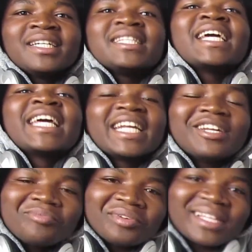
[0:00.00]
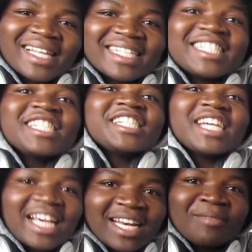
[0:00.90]
the Green Brothers
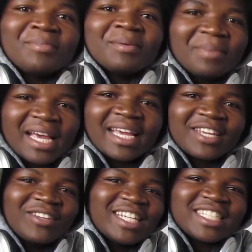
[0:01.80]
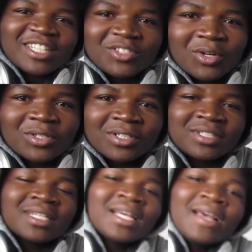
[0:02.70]
shall be back, you ninjas turtles.
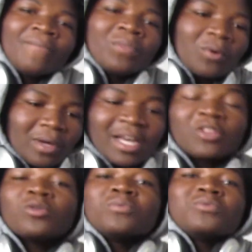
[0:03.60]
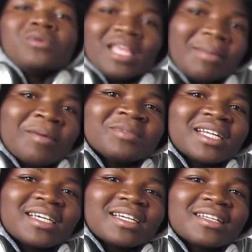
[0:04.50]
Rudobu,
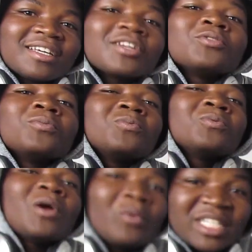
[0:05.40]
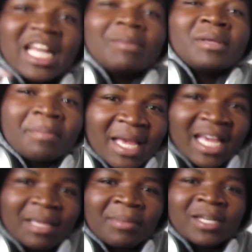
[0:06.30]
yamamna. Rudobu, we shall be
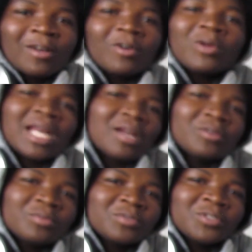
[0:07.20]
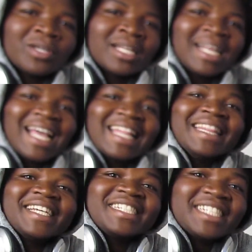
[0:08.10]
back, but look at Lon Buzori,
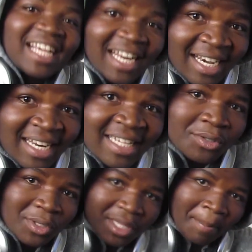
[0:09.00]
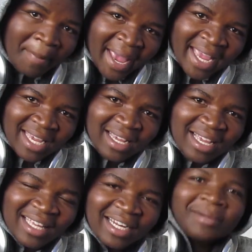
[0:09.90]
the shell is on the back,
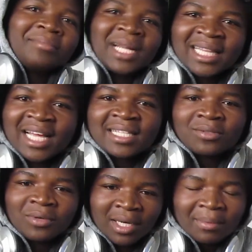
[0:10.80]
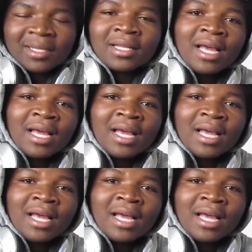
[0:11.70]
Kagrin Brothers, Morema.